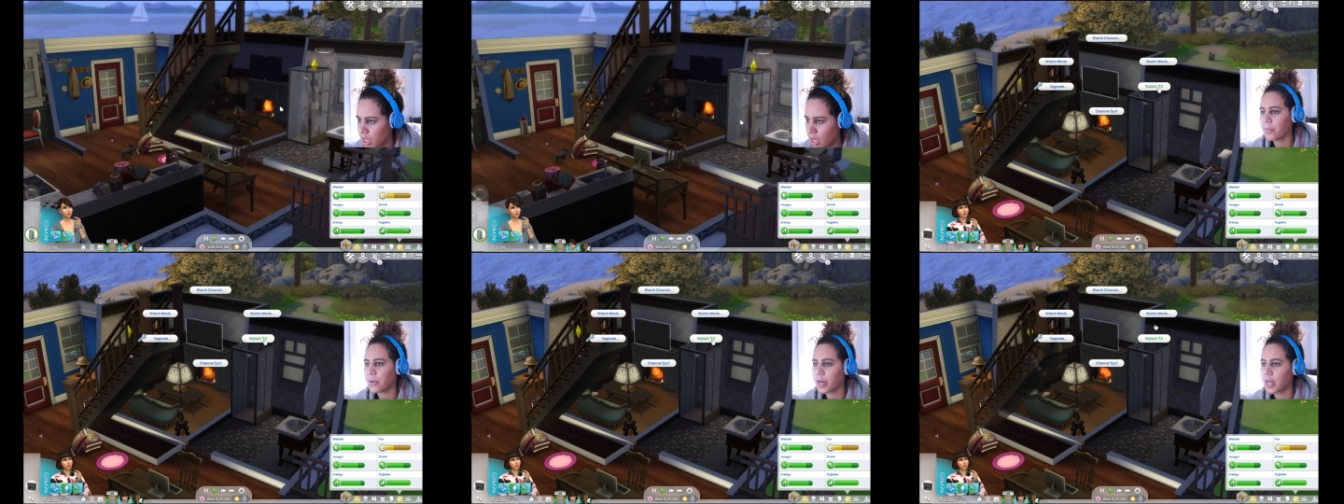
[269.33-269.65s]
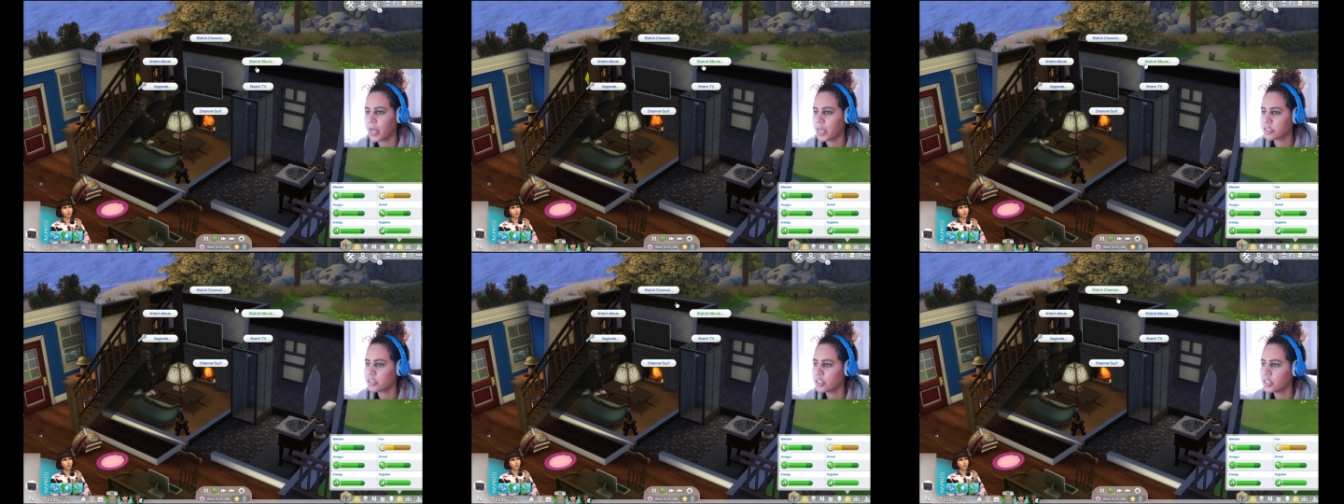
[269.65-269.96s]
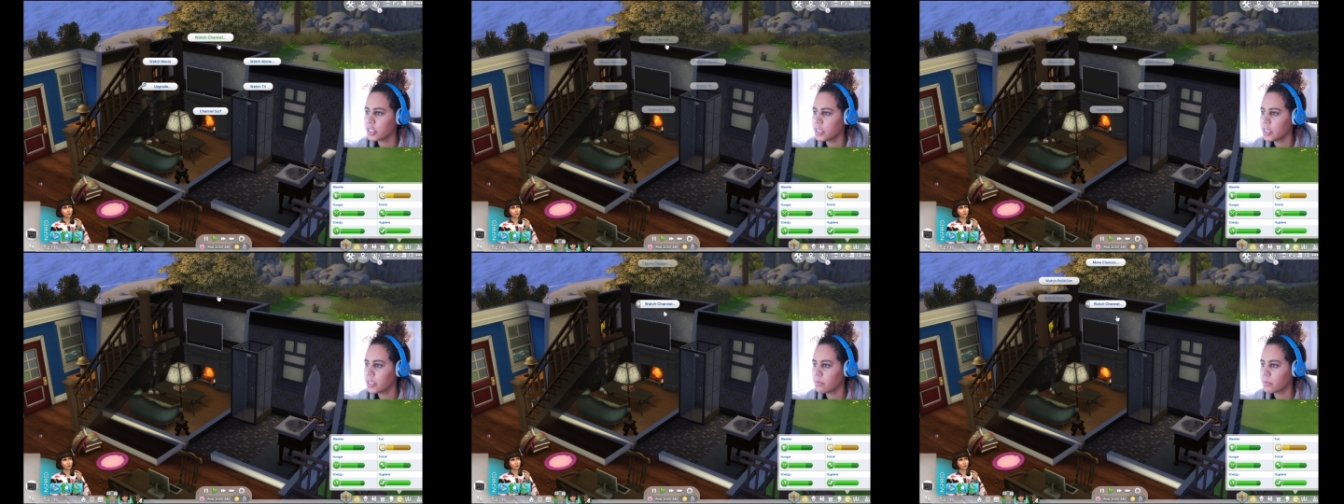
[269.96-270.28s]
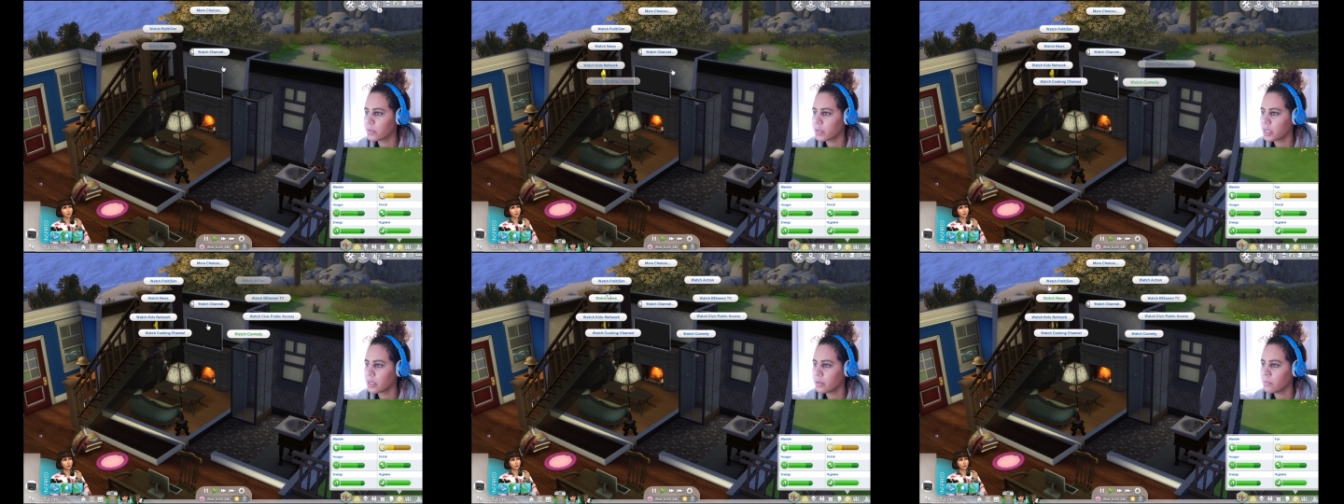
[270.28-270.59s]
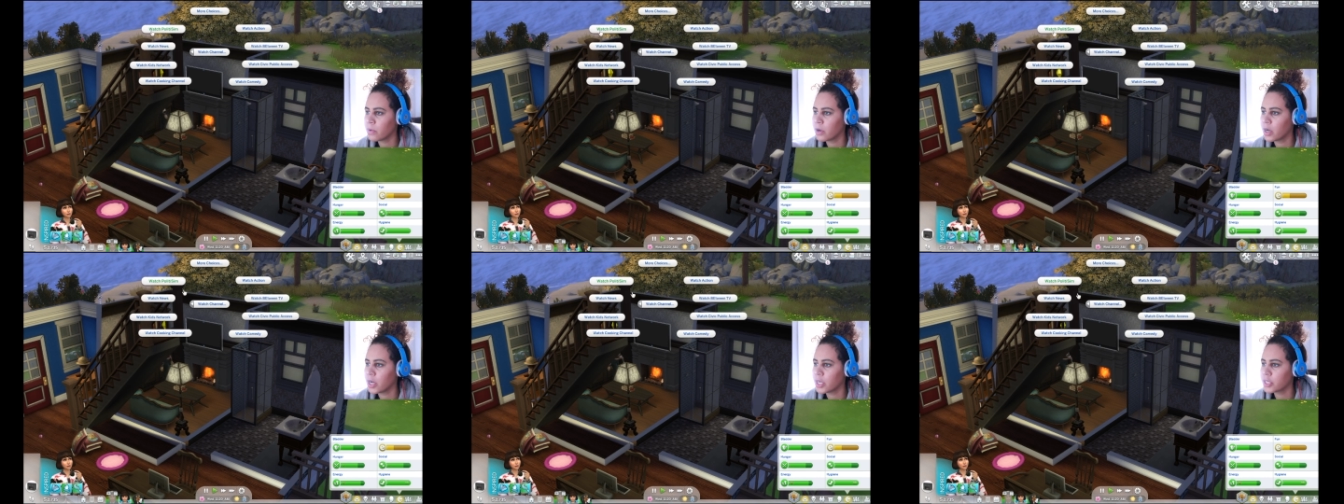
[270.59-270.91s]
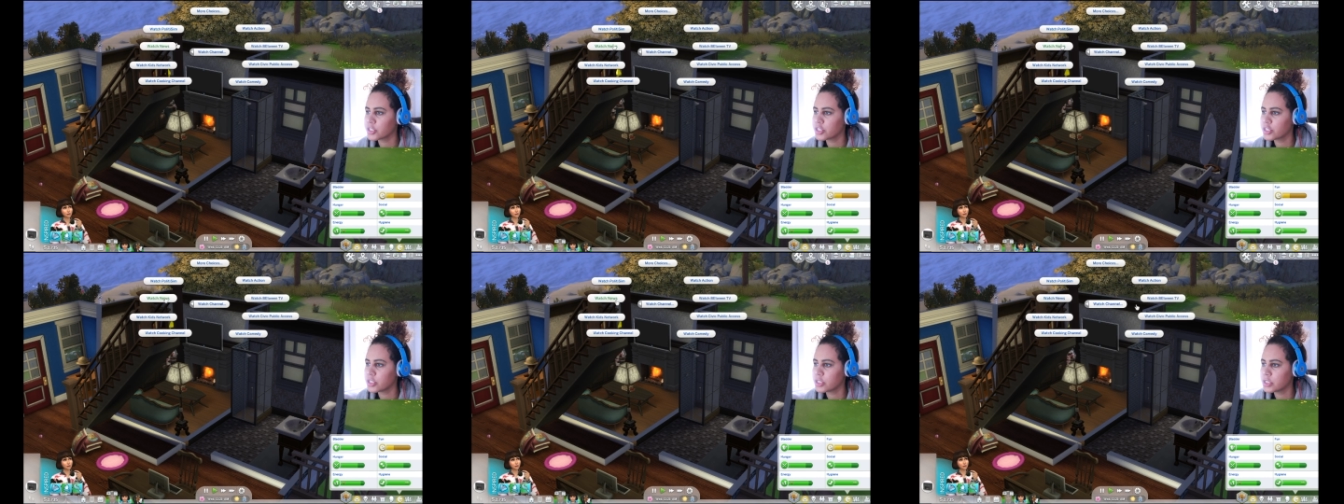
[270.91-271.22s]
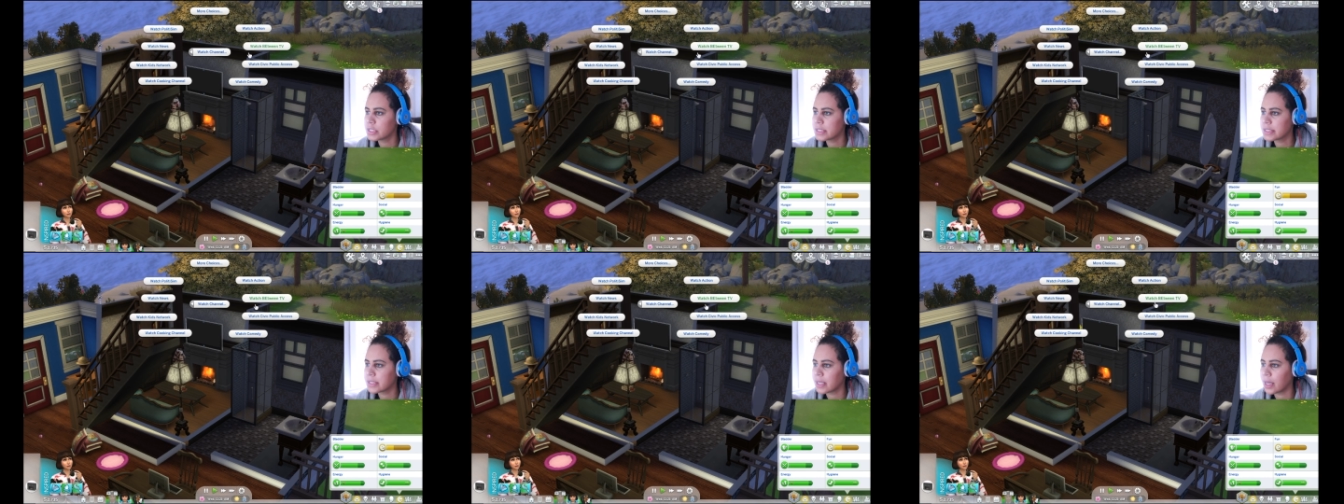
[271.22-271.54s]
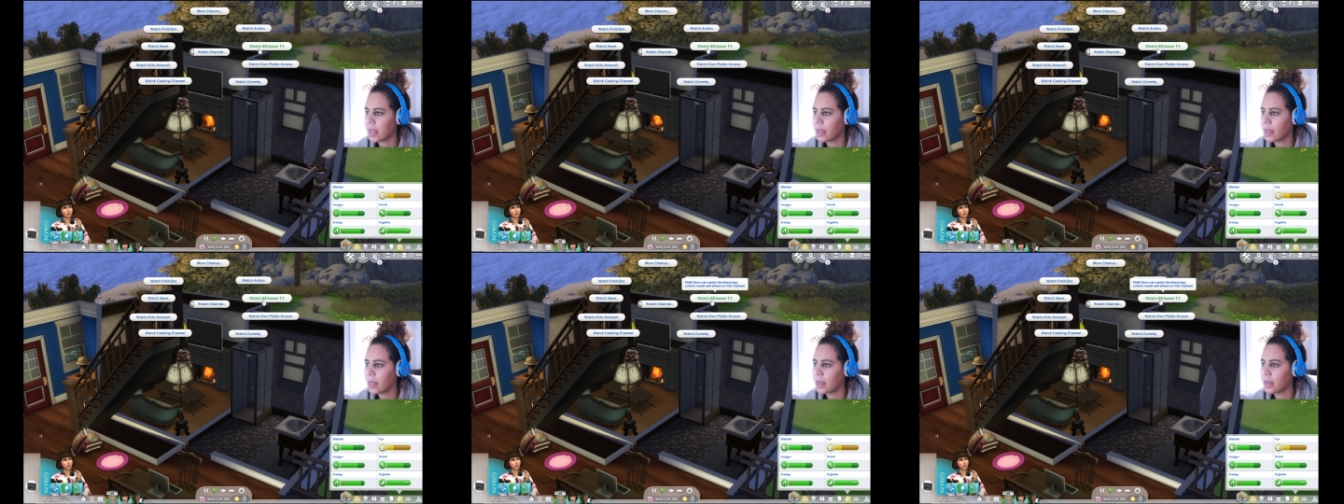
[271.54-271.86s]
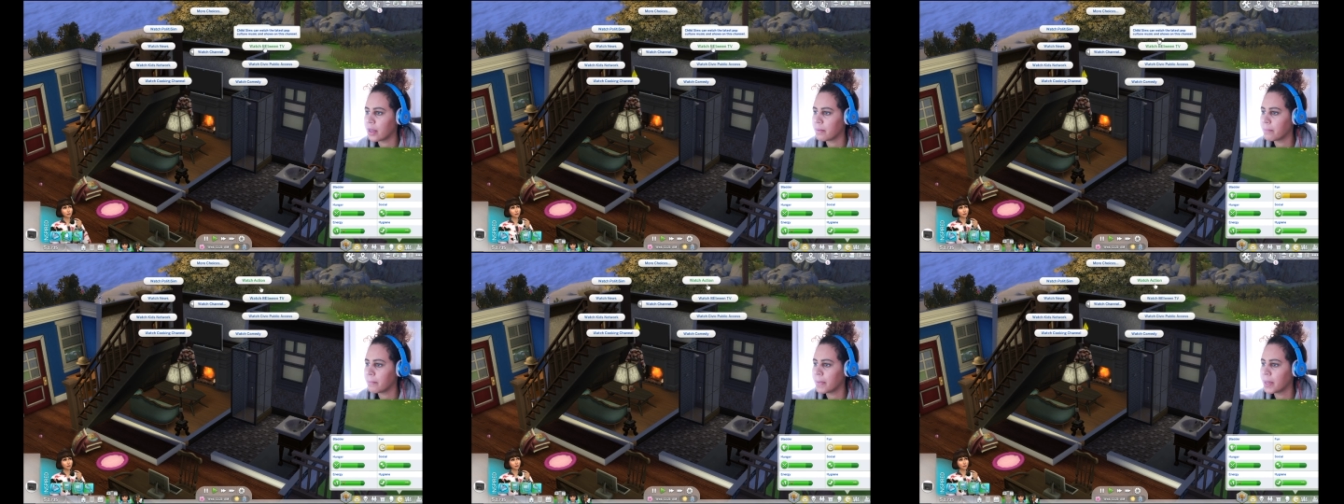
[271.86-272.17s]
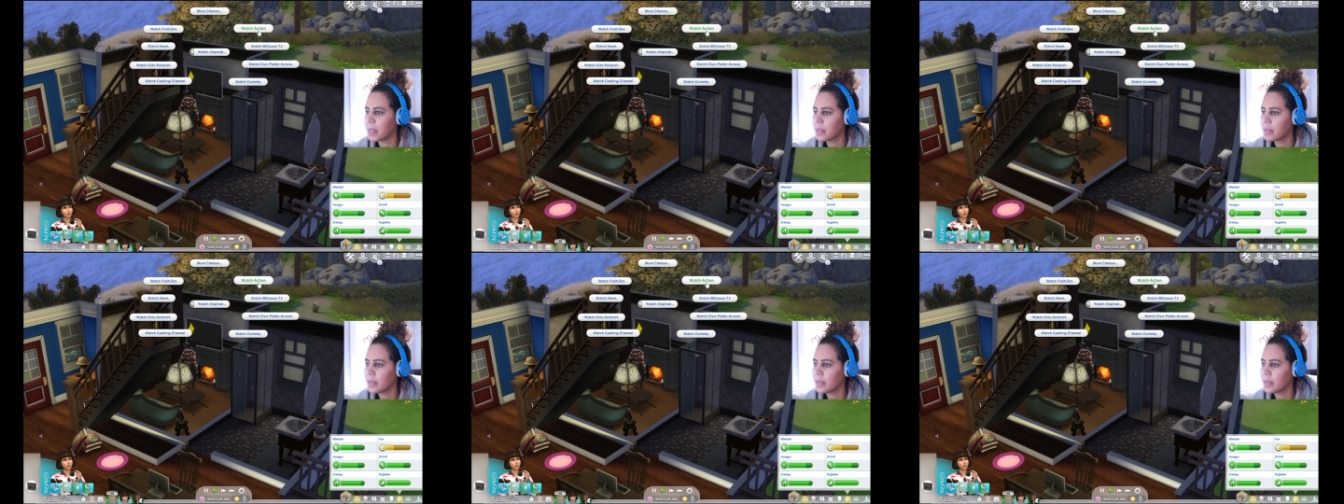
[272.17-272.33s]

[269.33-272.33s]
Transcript: We're actually, we're going to watch some,